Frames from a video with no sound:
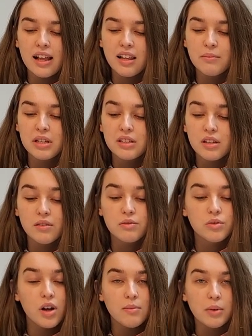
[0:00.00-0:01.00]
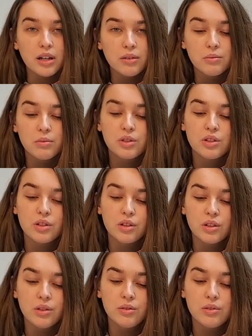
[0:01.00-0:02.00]
elements of drama, which
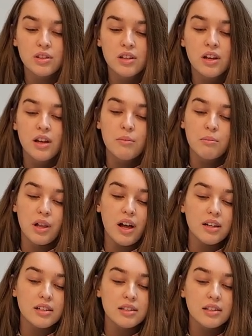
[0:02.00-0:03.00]
includes plot,